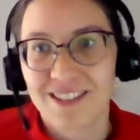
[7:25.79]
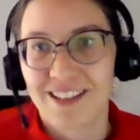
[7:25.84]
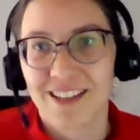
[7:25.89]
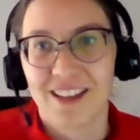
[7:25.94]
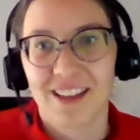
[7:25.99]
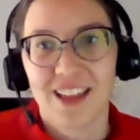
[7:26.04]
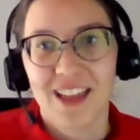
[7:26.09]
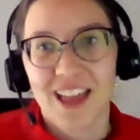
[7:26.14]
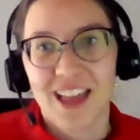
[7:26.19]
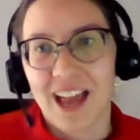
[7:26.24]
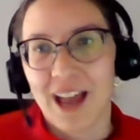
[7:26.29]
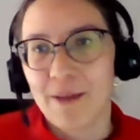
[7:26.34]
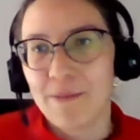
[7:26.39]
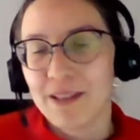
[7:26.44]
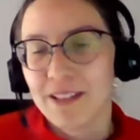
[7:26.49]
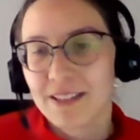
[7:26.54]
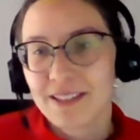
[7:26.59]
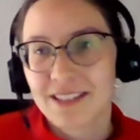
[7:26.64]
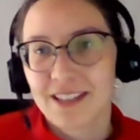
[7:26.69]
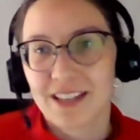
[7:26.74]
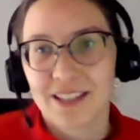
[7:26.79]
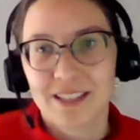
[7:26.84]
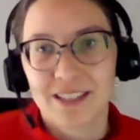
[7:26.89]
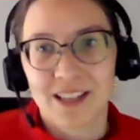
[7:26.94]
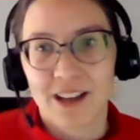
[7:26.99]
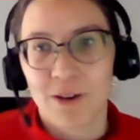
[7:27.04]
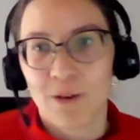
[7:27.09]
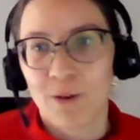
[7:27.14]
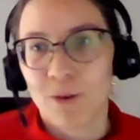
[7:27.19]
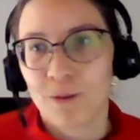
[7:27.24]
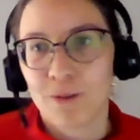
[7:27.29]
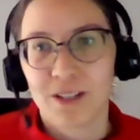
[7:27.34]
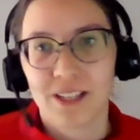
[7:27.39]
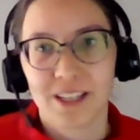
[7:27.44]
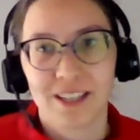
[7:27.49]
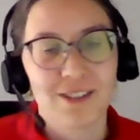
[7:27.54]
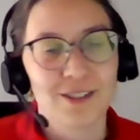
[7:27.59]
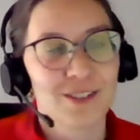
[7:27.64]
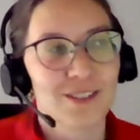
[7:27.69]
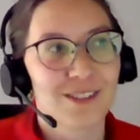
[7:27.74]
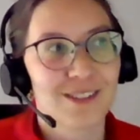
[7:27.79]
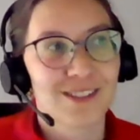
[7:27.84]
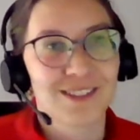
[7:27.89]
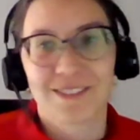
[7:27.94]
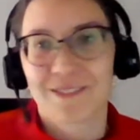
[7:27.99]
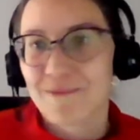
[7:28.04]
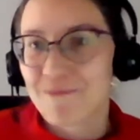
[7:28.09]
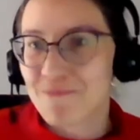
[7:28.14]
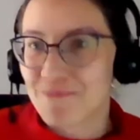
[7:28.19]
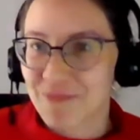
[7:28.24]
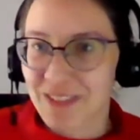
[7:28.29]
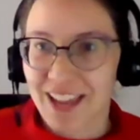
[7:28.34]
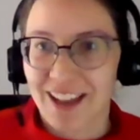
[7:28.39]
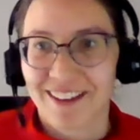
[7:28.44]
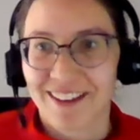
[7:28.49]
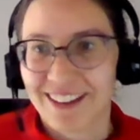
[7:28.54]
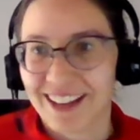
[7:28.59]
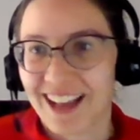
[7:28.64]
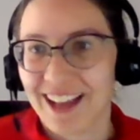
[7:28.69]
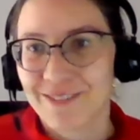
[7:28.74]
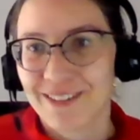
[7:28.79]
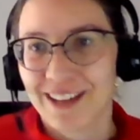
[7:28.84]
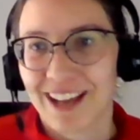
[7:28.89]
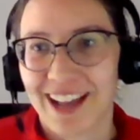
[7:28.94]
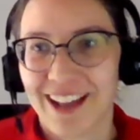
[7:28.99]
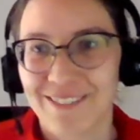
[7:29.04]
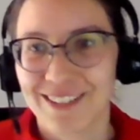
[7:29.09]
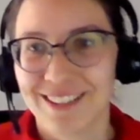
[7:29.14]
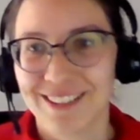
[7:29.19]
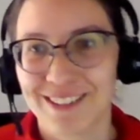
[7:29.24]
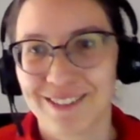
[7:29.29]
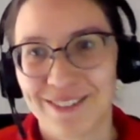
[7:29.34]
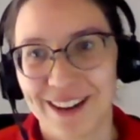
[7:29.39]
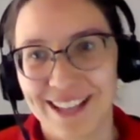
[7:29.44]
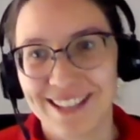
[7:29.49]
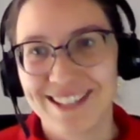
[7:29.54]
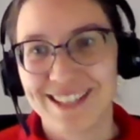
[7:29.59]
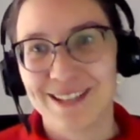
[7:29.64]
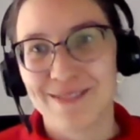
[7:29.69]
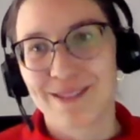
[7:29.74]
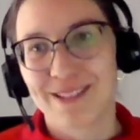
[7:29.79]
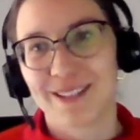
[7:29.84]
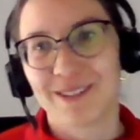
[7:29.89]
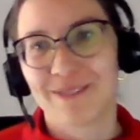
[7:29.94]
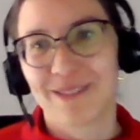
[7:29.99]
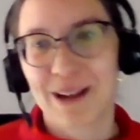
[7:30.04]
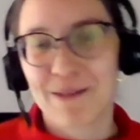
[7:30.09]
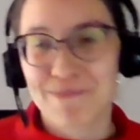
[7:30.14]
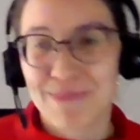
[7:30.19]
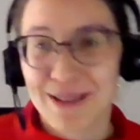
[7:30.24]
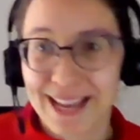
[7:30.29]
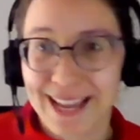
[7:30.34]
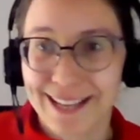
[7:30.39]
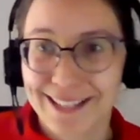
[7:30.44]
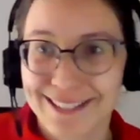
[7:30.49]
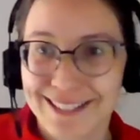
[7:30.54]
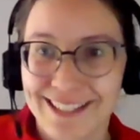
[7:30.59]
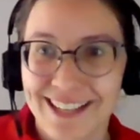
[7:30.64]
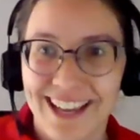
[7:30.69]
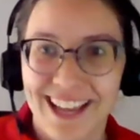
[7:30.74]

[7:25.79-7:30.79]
The I mean, it's it's that whole like just yeah have, having the right teams in the right place